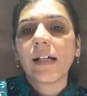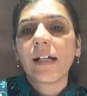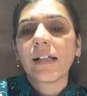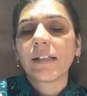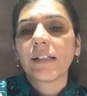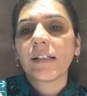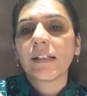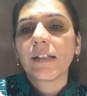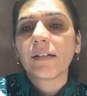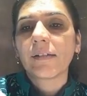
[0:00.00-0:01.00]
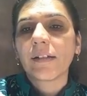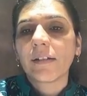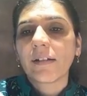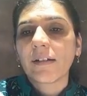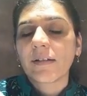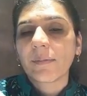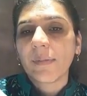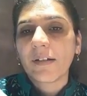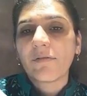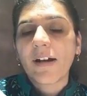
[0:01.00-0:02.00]
And there are some
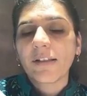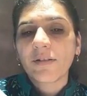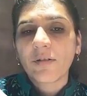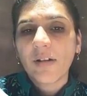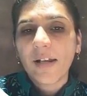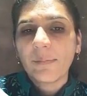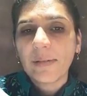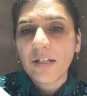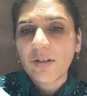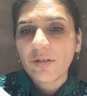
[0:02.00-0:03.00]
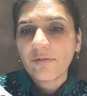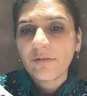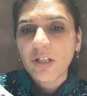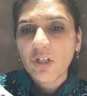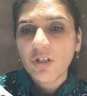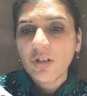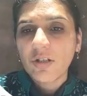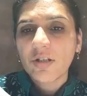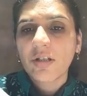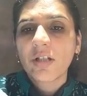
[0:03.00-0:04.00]
advanced collaboration
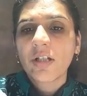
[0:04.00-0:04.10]
features